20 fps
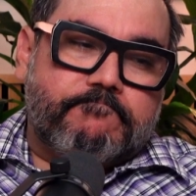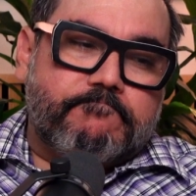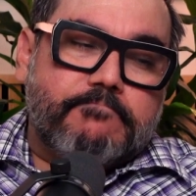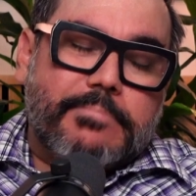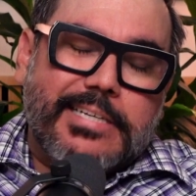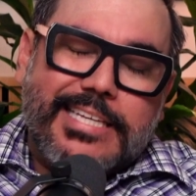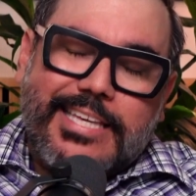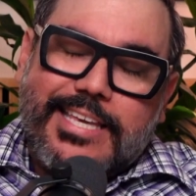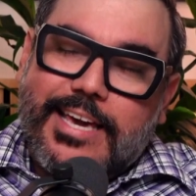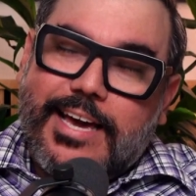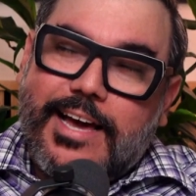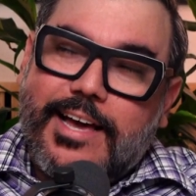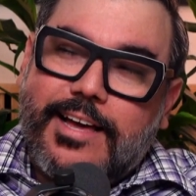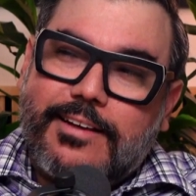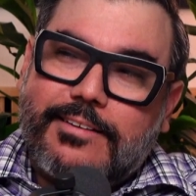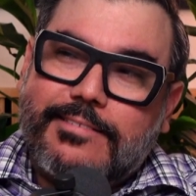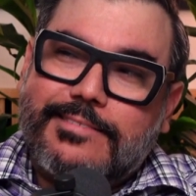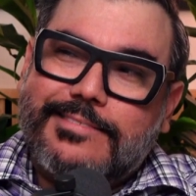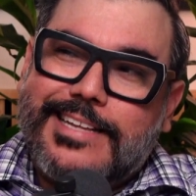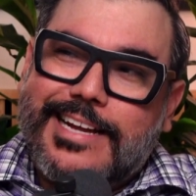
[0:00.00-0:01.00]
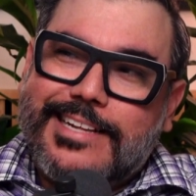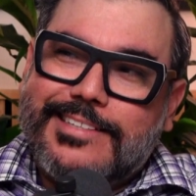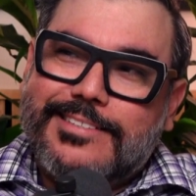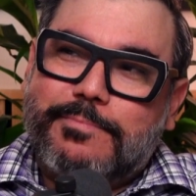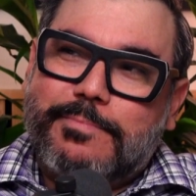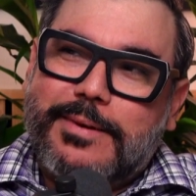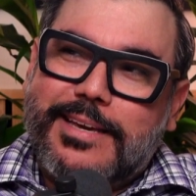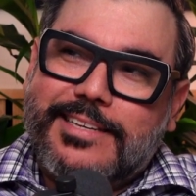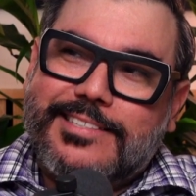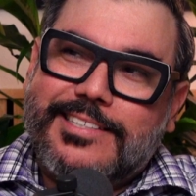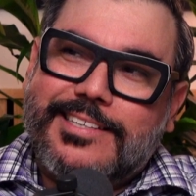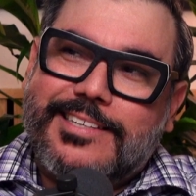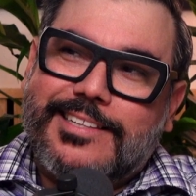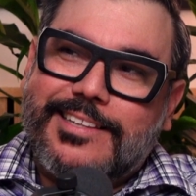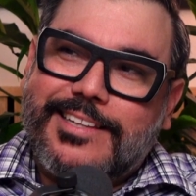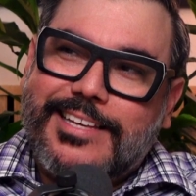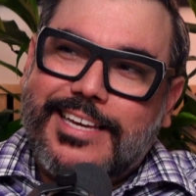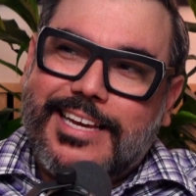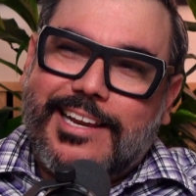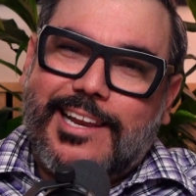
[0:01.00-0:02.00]
But yeah, that's
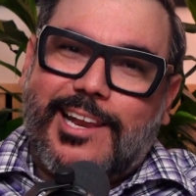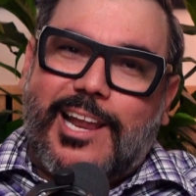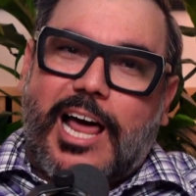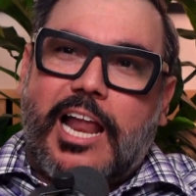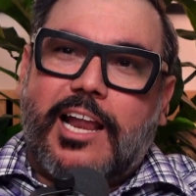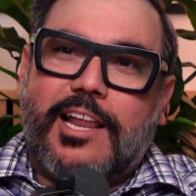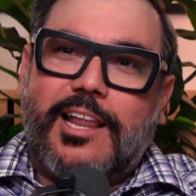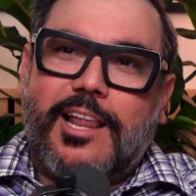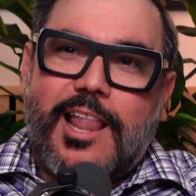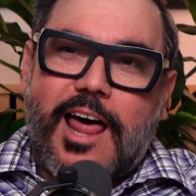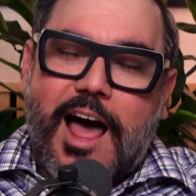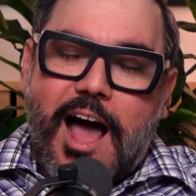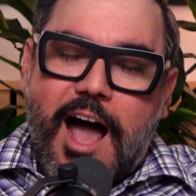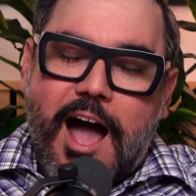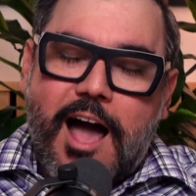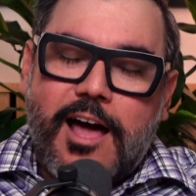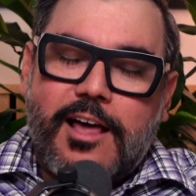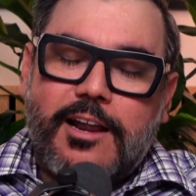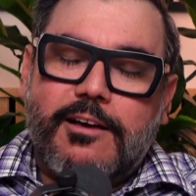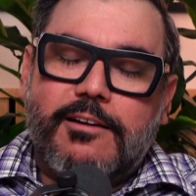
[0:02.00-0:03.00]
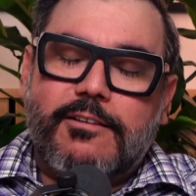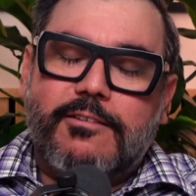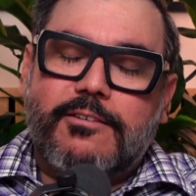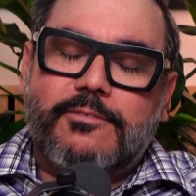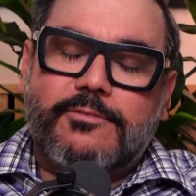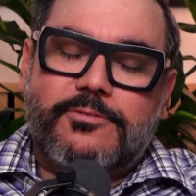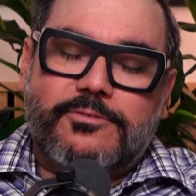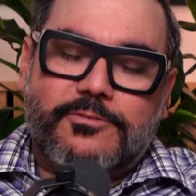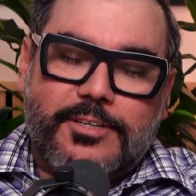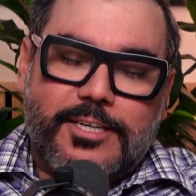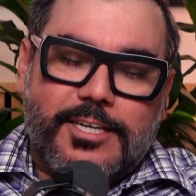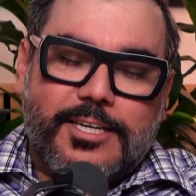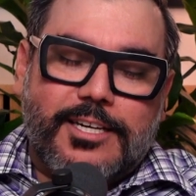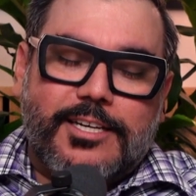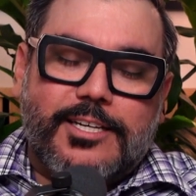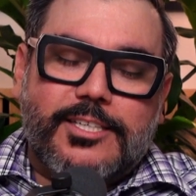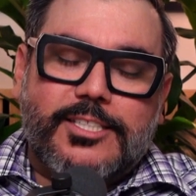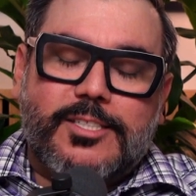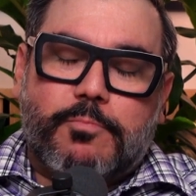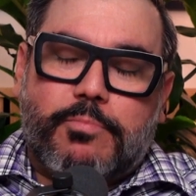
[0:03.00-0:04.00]
basically it. A lot of
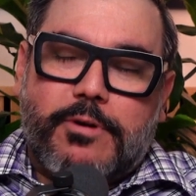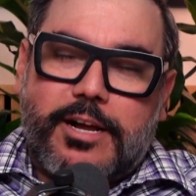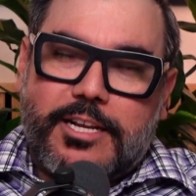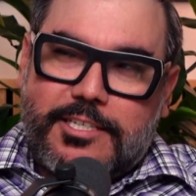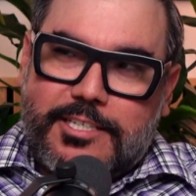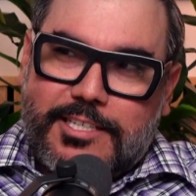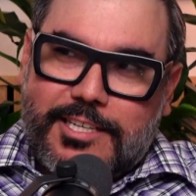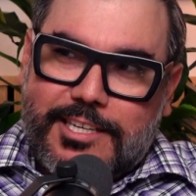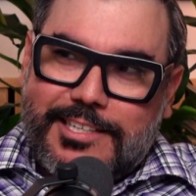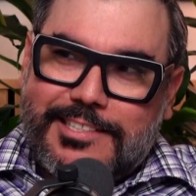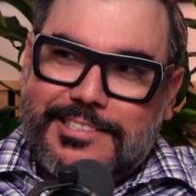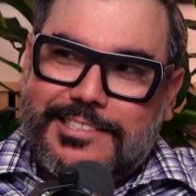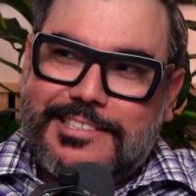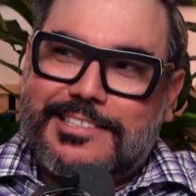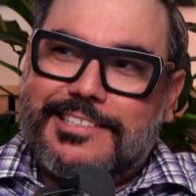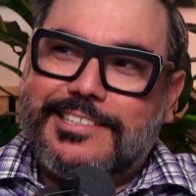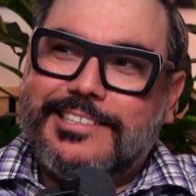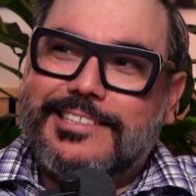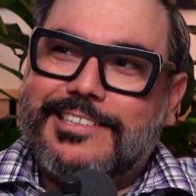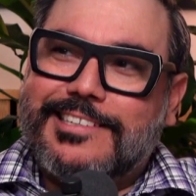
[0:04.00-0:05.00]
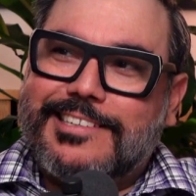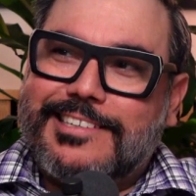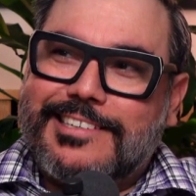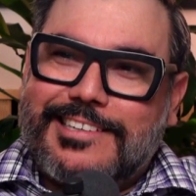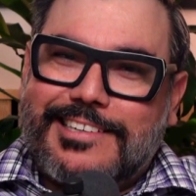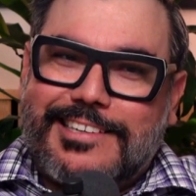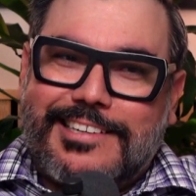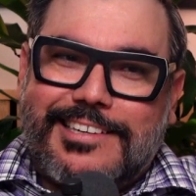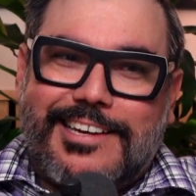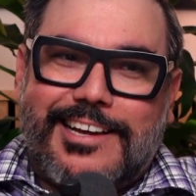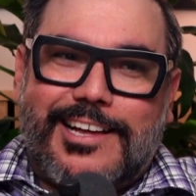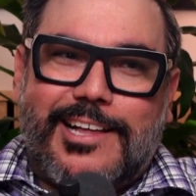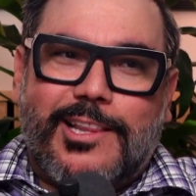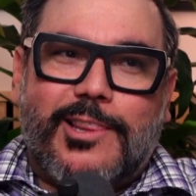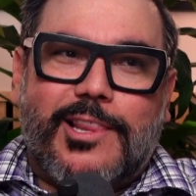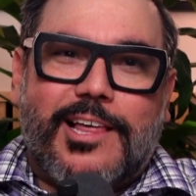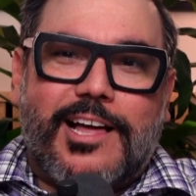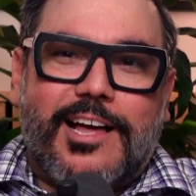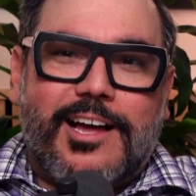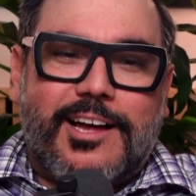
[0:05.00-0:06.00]
spreadsheets, a
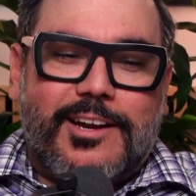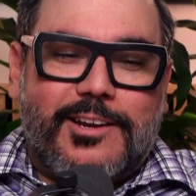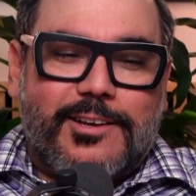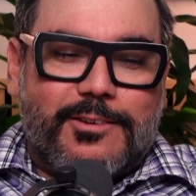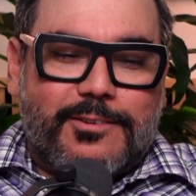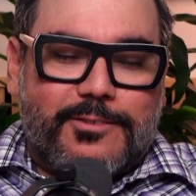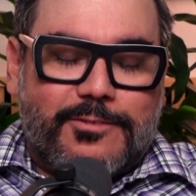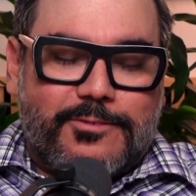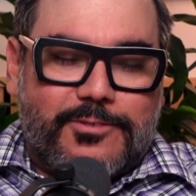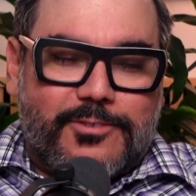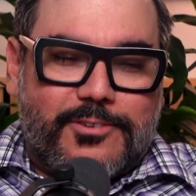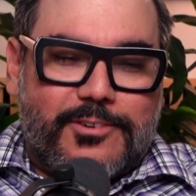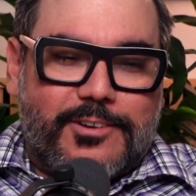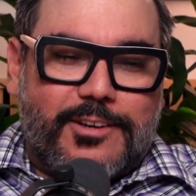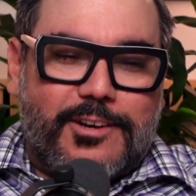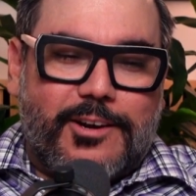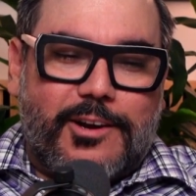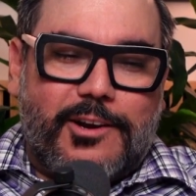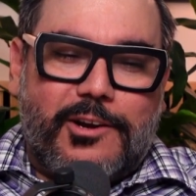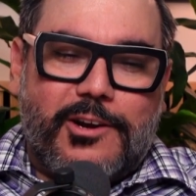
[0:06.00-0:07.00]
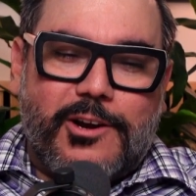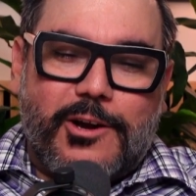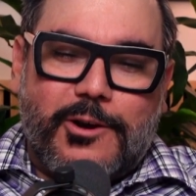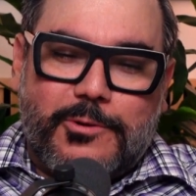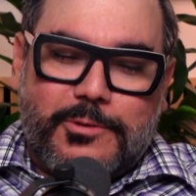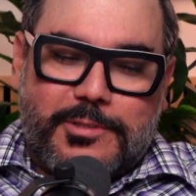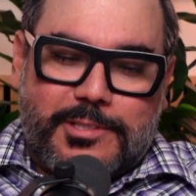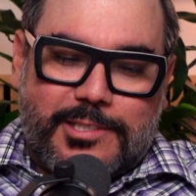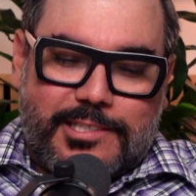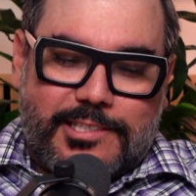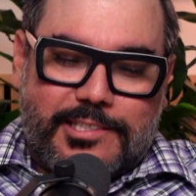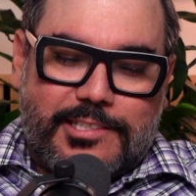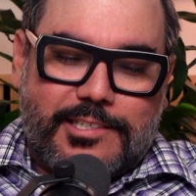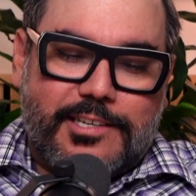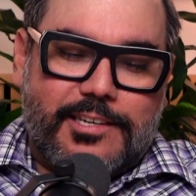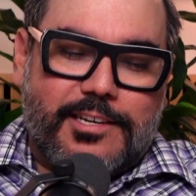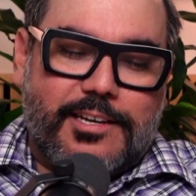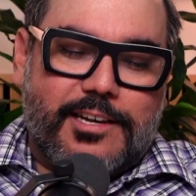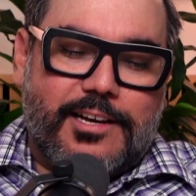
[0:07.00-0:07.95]
lot of notes,